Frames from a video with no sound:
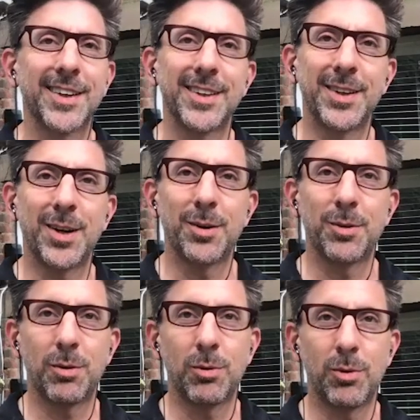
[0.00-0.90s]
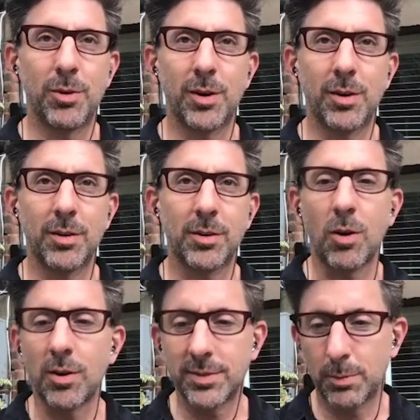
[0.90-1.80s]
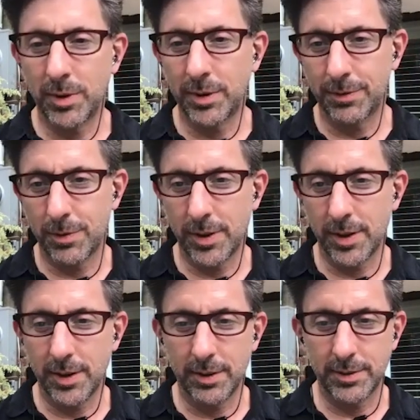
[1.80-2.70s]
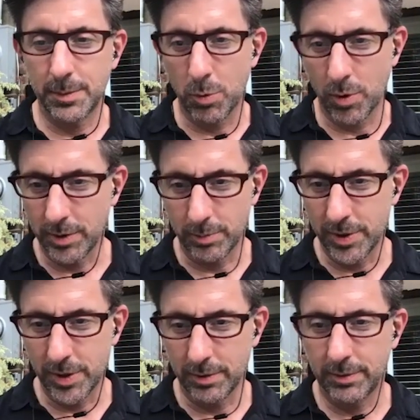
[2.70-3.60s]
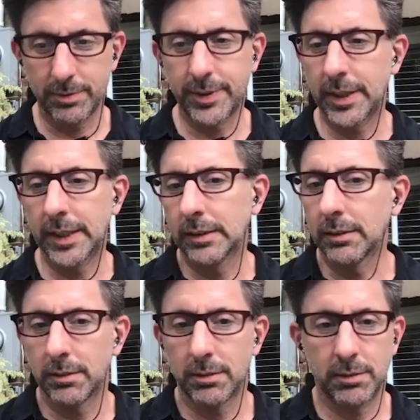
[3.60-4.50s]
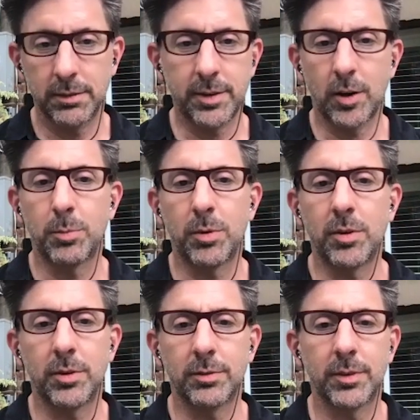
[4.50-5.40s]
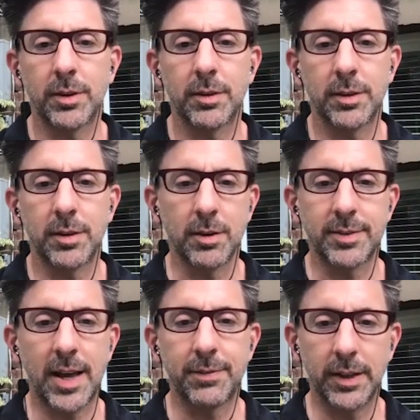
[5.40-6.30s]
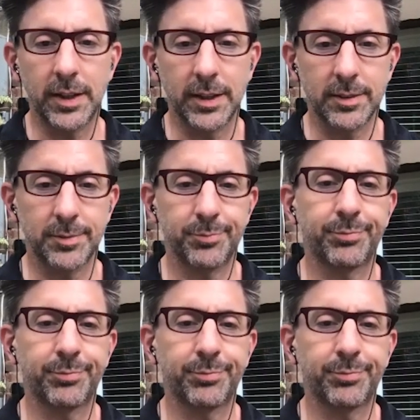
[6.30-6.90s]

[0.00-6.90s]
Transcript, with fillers: you know, or call someone for the support when you're feeling terrible, you know, sad feelings.